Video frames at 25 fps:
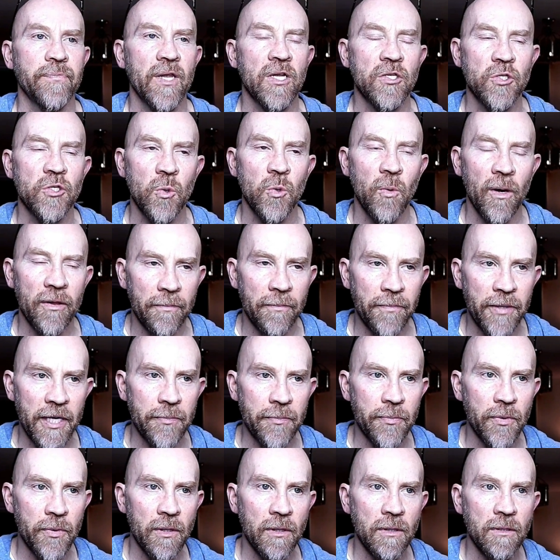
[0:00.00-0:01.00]
to other
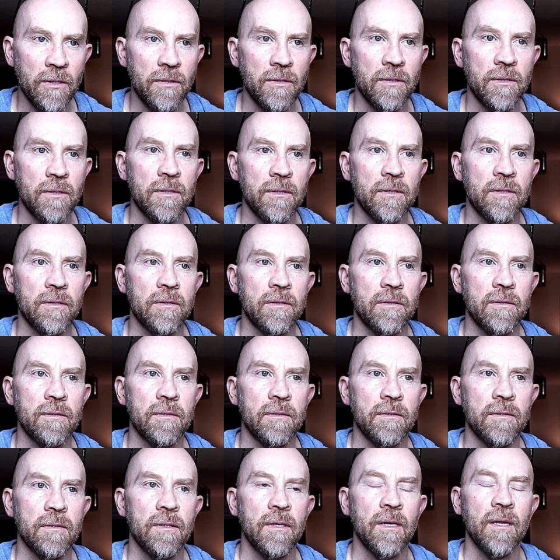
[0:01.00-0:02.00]
people
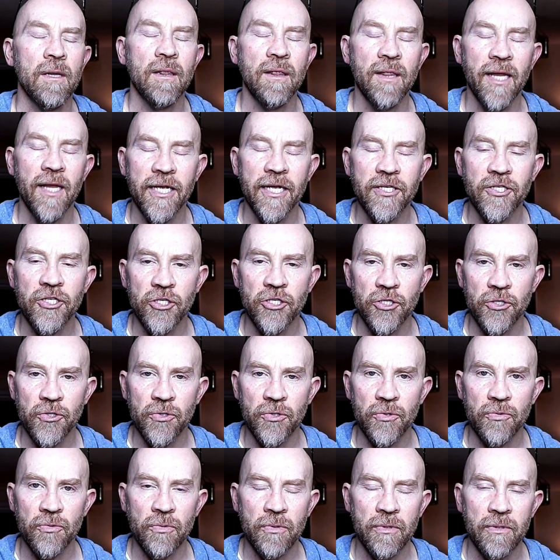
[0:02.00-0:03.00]
led
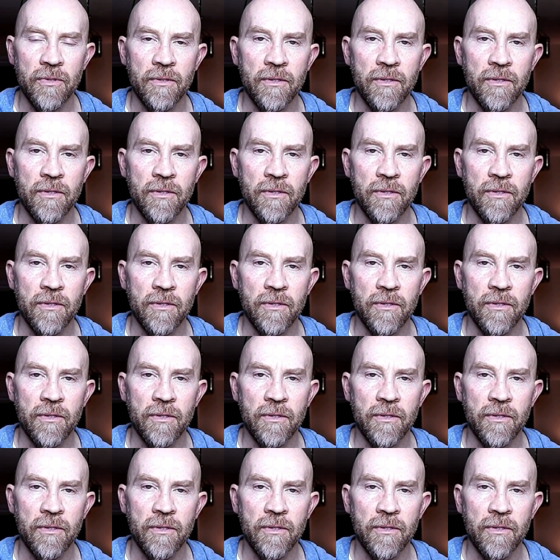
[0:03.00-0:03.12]
to